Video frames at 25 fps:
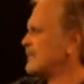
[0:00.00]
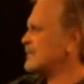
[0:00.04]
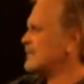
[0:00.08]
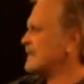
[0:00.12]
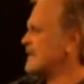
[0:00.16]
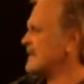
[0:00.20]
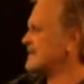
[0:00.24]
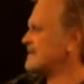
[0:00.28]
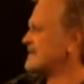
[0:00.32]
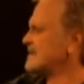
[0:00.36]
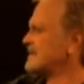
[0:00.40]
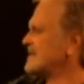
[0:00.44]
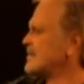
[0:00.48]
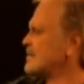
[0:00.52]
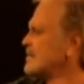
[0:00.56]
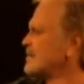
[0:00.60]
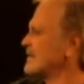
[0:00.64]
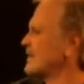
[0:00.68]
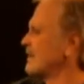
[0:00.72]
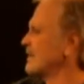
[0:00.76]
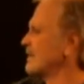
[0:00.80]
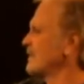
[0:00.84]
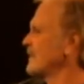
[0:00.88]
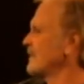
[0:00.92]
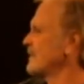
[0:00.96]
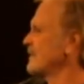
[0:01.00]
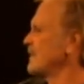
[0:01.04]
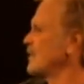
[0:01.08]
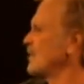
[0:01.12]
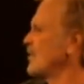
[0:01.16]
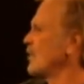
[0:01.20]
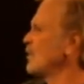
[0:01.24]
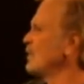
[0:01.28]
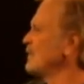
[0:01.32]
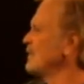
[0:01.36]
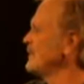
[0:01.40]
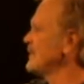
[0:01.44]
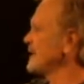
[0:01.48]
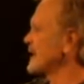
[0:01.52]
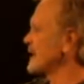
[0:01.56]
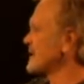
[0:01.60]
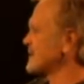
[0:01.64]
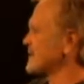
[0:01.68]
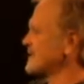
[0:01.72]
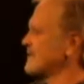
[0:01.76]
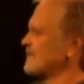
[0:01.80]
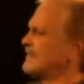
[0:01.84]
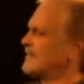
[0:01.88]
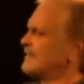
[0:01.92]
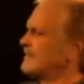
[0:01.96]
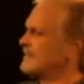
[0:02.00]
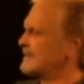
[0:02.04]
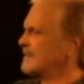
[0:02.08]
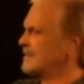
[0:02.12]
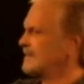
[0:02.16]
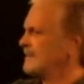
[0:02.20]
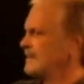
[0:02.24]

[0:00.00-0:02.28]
transitioning from the Old Testament